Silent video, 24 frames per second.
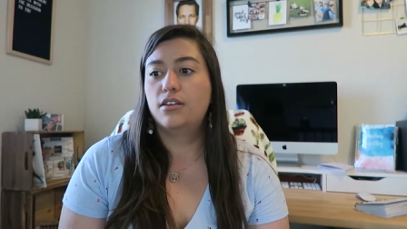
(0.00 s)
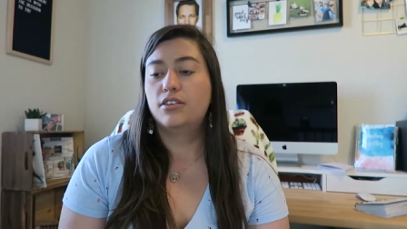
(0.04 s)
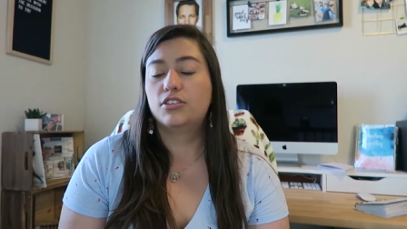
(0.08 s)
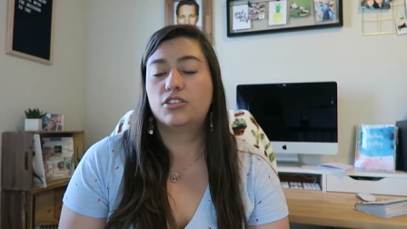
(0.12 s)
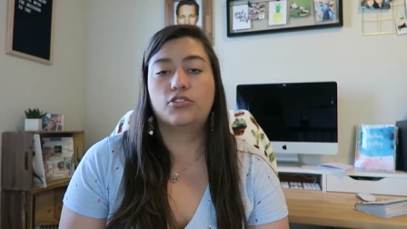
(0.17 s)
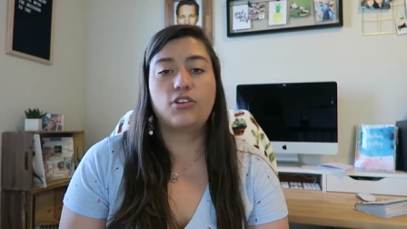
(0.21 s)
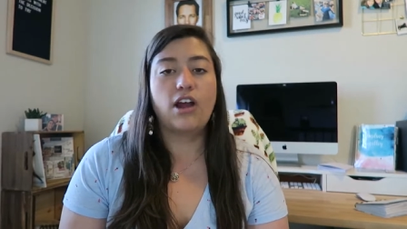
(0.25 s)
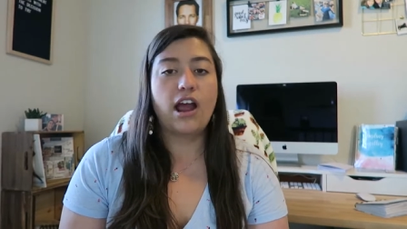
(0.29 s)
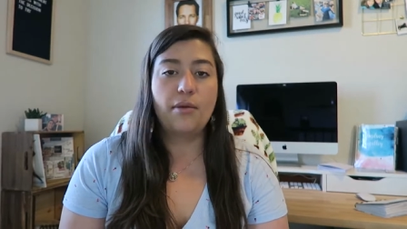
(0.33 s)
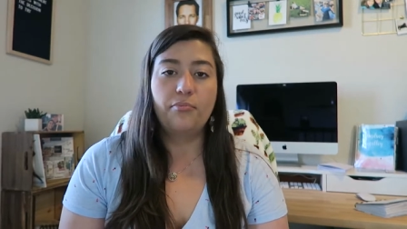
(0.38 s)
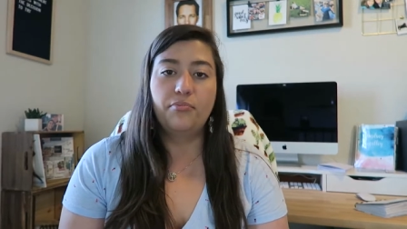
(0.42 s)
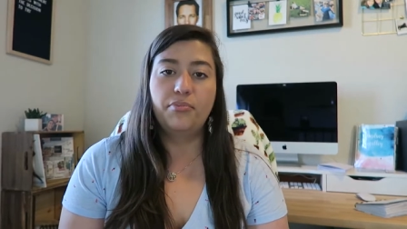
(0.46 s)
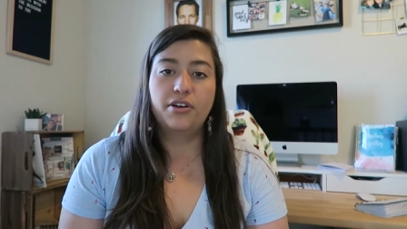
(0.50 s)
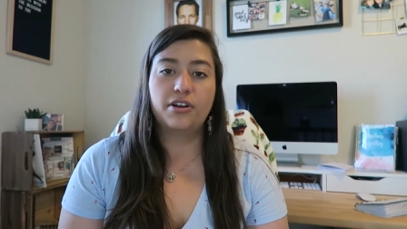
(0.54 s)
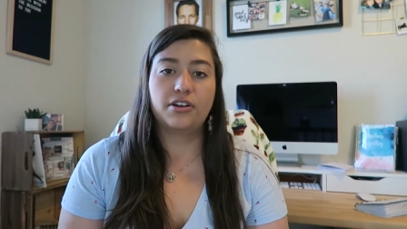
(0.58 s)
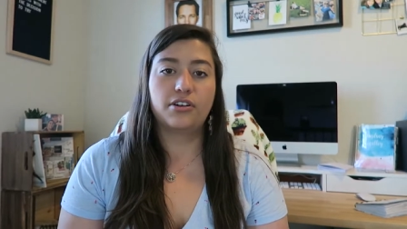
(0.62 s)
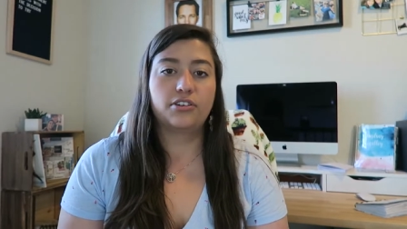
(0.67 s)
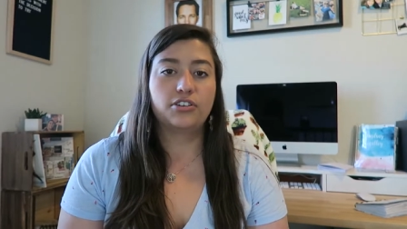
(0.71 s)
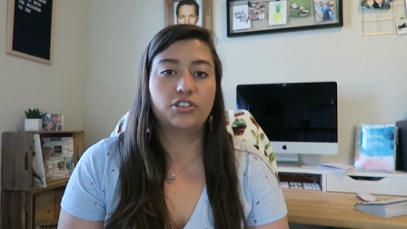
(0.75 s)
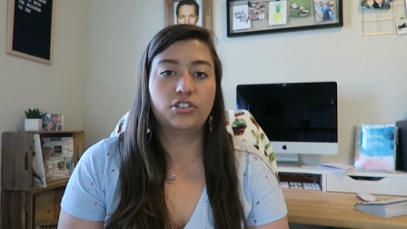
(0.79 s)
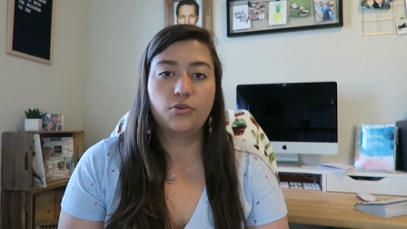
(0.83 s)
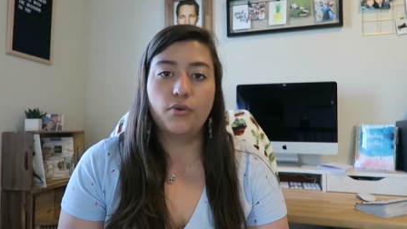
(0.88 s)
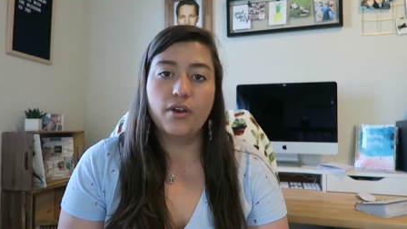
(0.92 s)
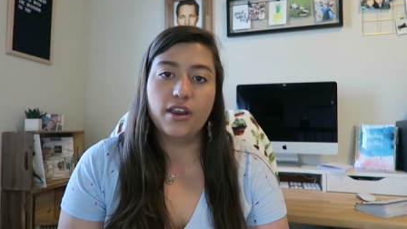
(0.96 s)

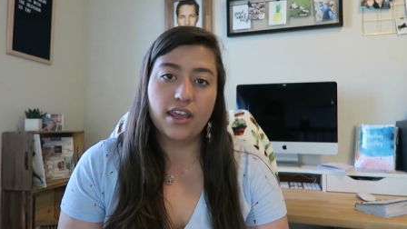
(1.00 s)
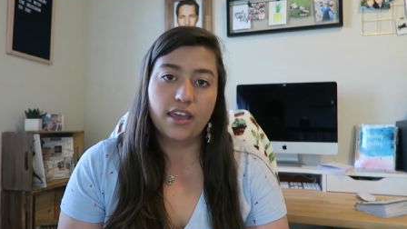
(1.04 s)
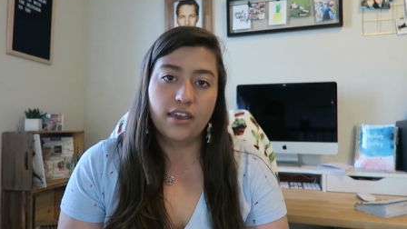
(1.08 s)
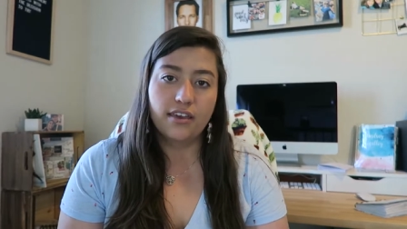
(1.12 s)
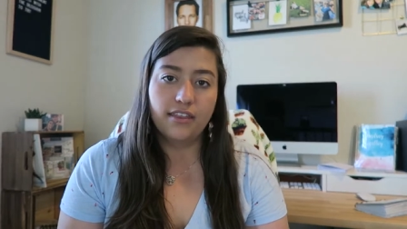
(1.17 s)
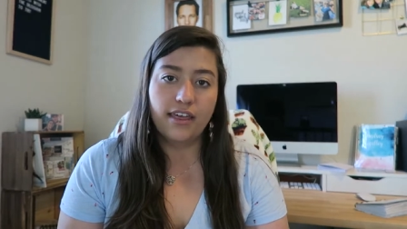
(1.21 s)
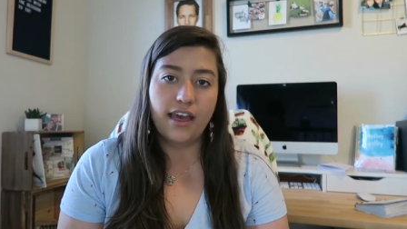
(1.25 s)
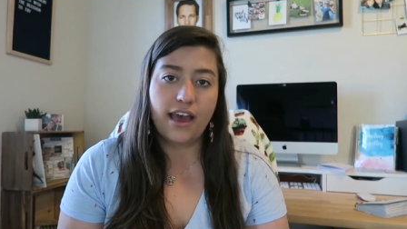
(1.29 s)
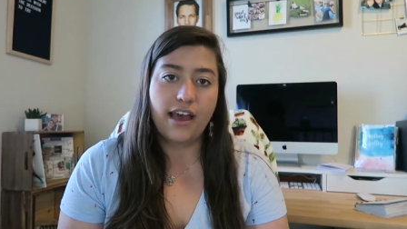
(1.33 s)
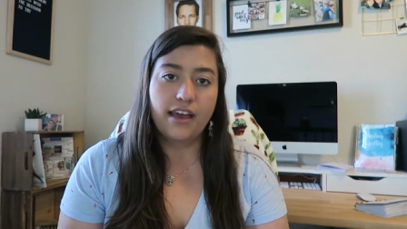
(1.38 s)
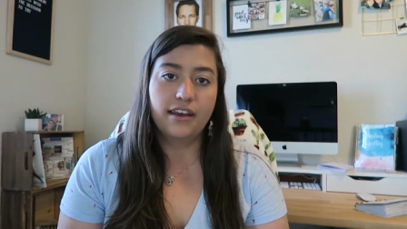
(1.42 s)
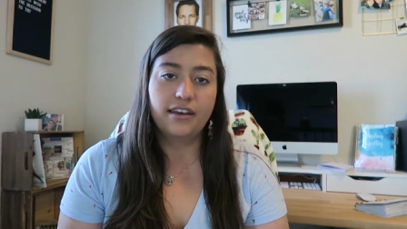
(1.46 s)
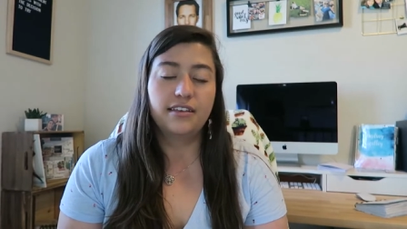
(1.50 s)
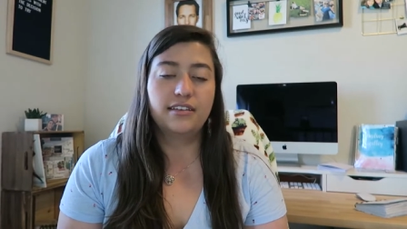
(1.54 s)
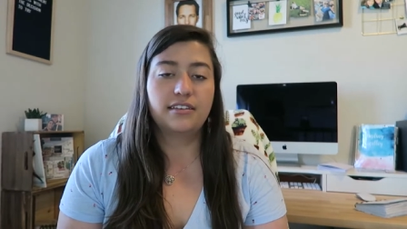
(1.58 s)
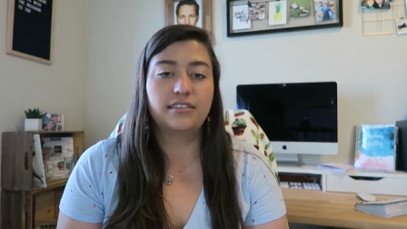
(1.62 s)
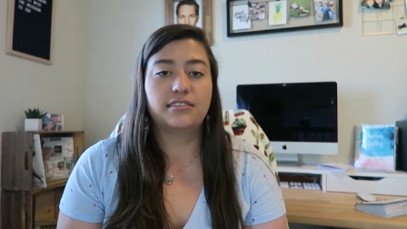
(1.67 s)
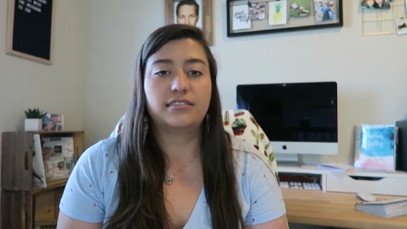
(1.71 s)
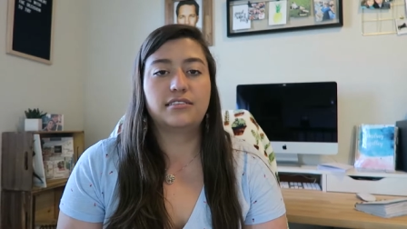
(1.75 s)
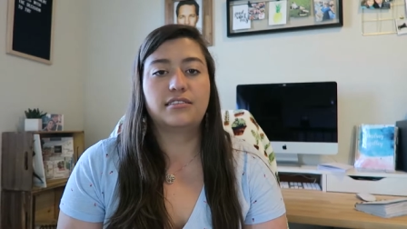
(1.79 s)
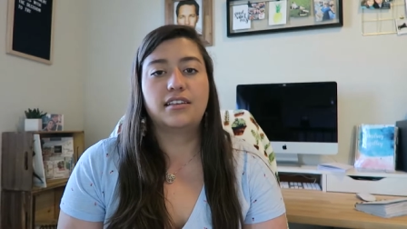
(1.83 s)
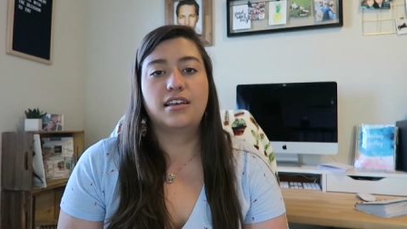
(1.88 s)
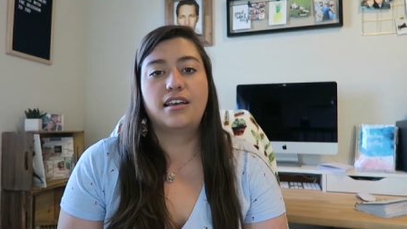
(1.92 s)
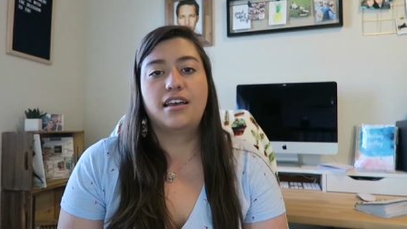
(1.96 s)
scrapbook or do any of that
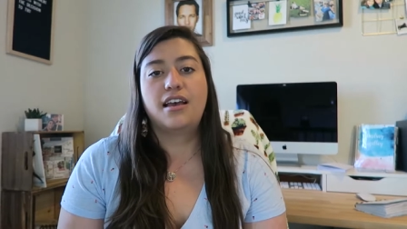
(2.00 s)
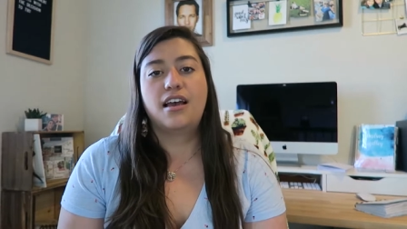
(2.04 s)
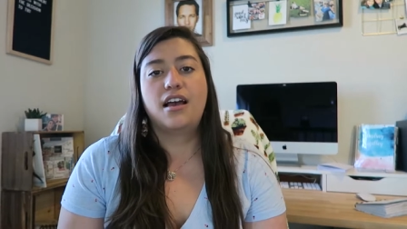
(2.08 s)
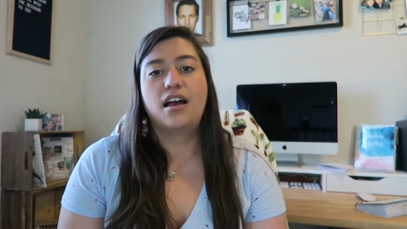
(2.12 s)
is